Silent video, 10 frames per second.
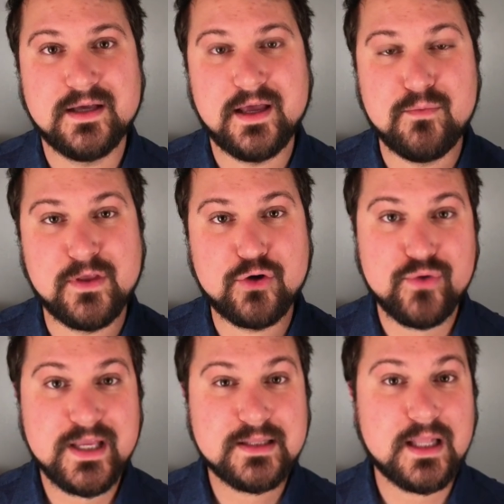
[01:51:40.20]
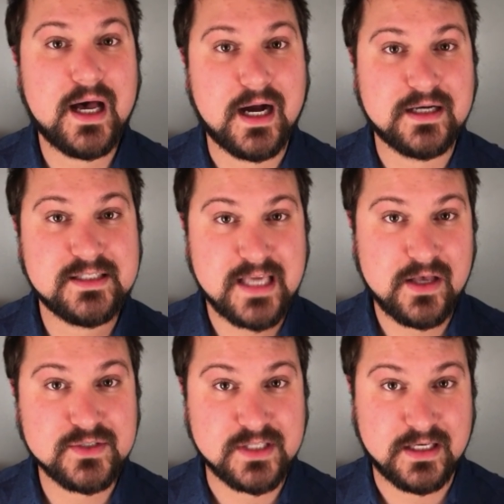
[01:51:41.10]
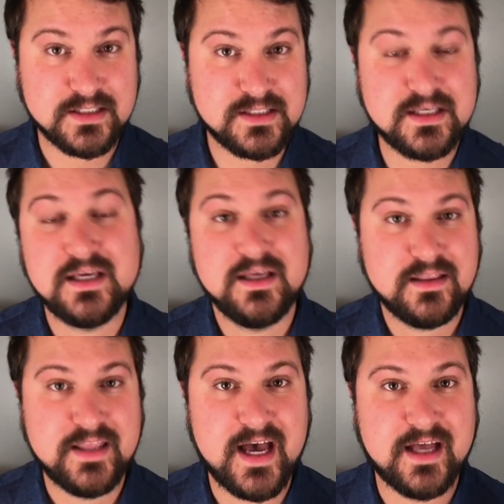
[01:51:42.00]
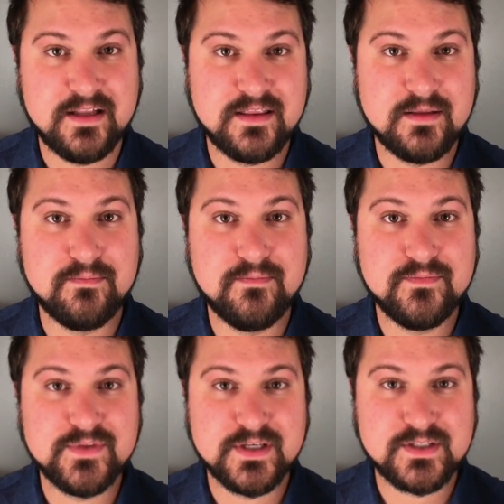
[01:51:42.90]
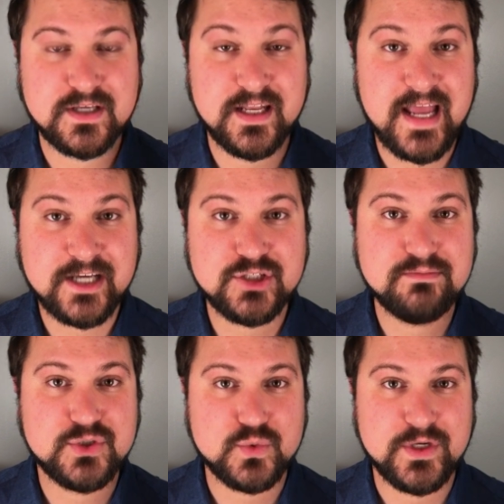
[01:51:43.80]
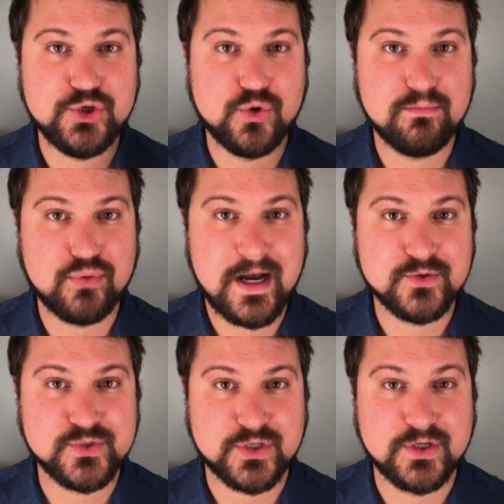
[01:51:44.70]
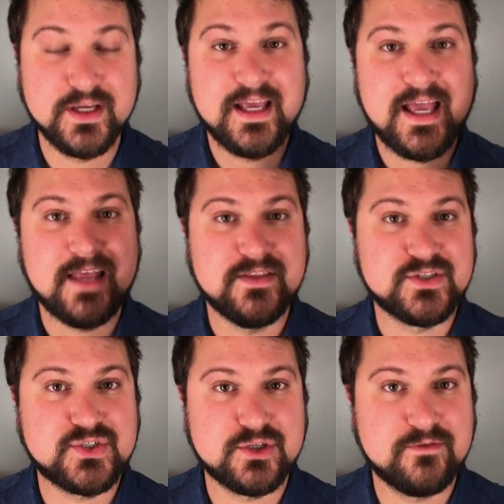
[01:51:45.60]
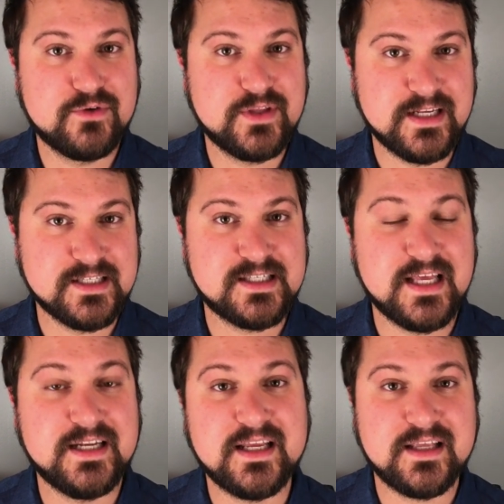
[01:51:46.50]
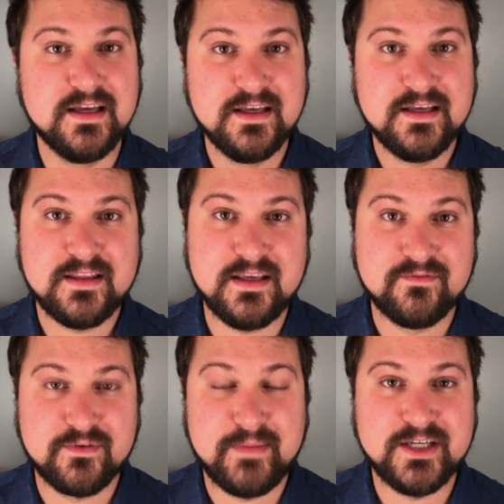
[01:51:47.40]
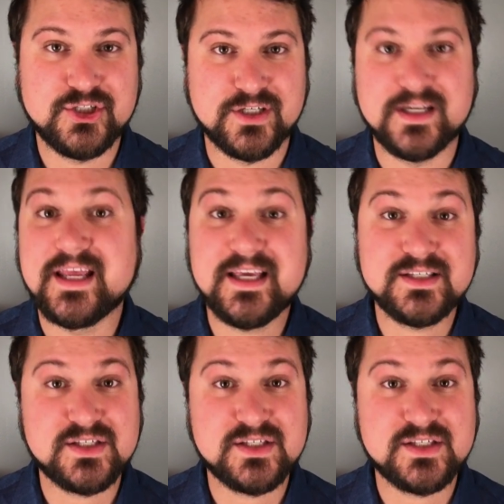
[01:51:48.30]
And the green lock tells us that the connection between your browser and the server that is sending the information is